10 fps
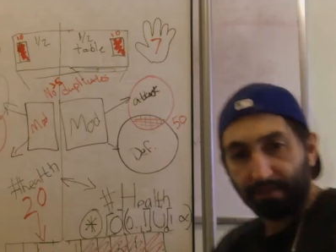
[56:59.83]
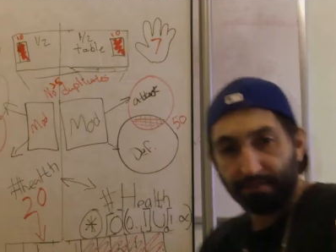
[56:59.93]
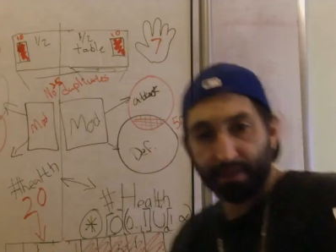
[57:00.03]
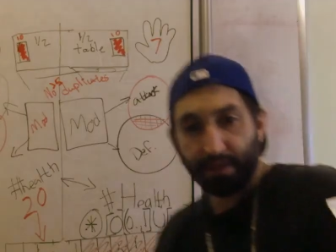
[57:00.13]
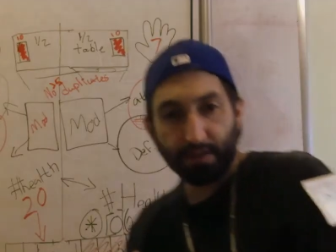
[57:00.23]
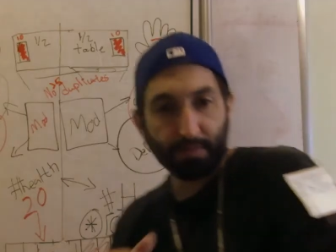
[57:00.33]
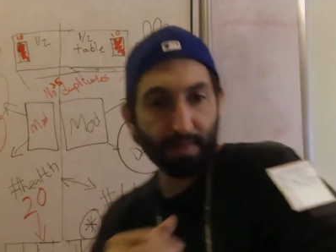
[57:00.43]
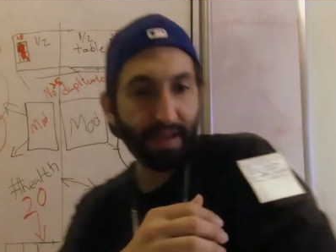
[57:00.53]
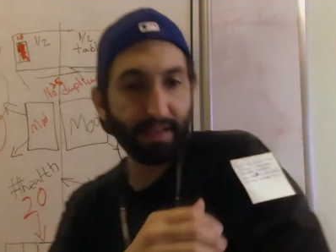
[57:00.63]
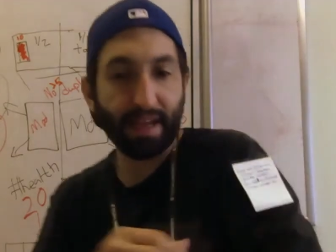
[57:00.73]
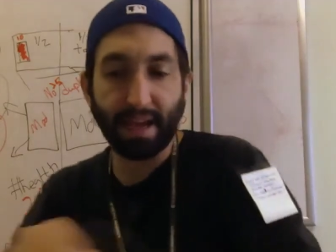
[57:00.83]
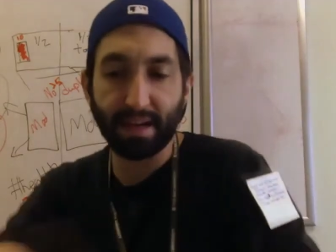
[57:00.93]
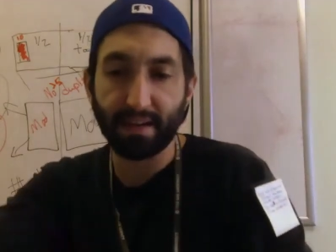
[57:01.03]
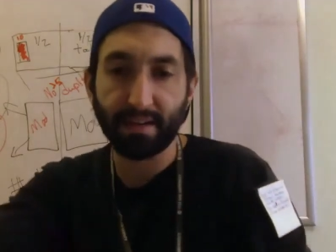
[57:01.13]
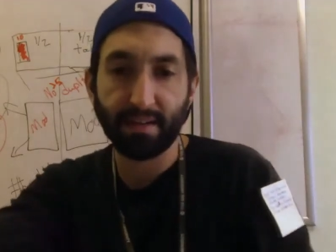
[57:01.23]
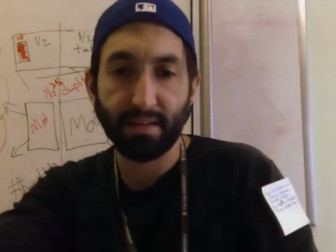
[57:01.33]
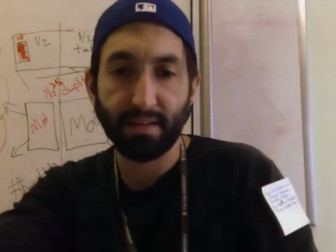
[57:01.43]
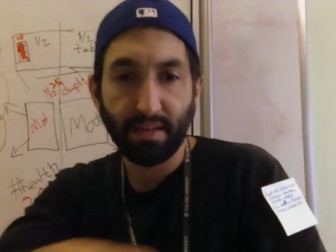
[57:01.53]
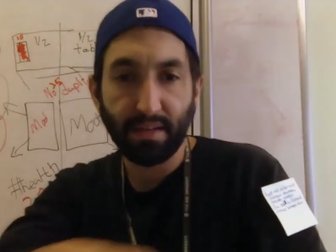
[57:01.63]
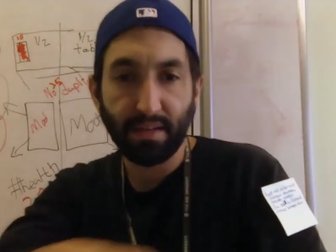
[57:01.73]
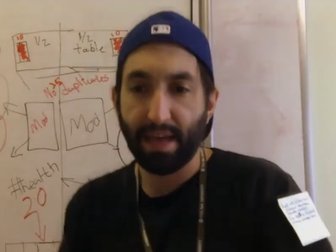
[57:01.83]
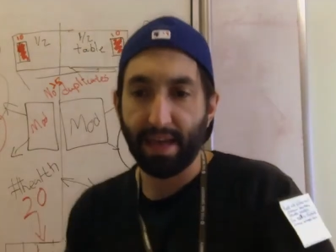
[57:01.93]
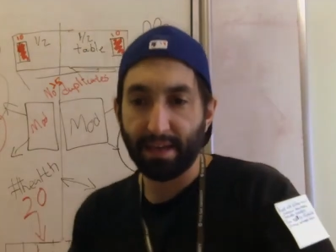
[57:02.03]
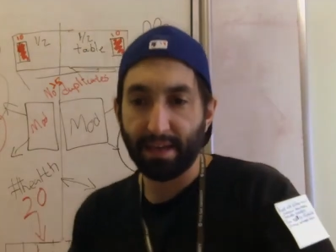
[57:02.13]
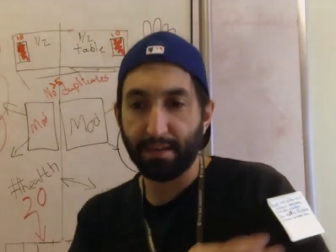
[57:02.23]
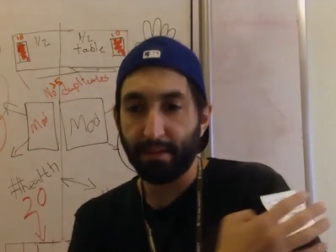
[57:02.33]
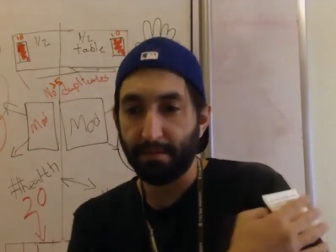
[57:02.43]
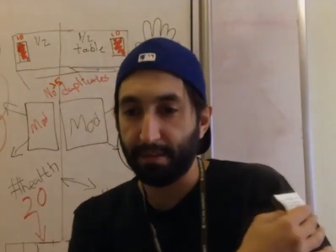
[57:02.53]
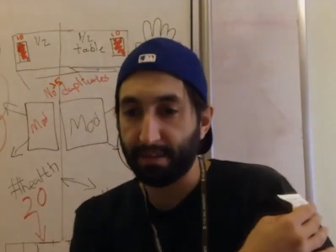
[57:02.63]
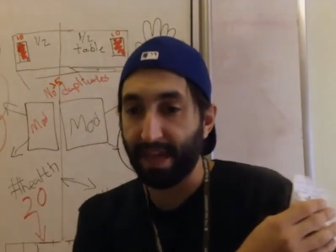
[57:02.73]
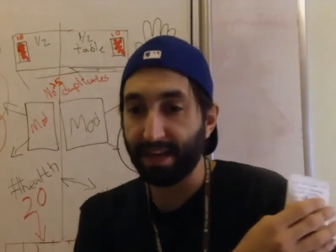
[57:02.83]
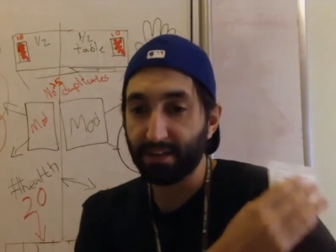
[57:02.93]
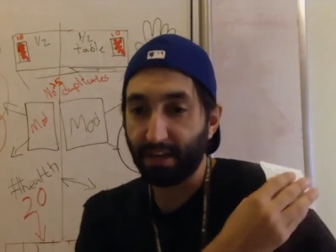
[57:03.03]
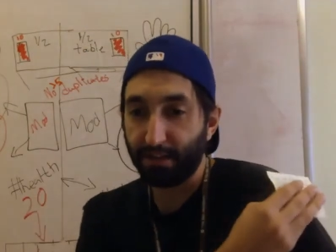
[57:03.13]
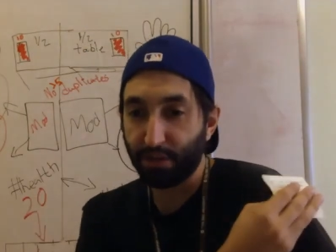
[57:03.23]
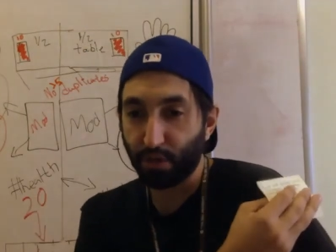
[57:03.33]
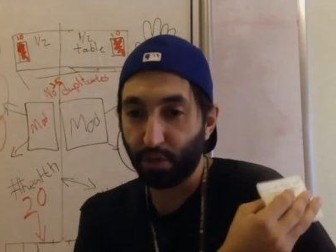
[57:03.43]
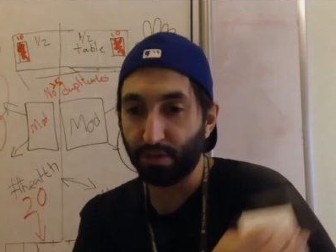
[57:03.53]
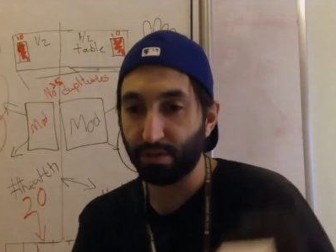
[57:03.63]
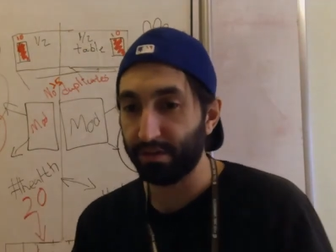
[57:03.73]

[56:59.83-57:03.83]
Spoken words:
here's my attack, and the attack is on the shoulder, the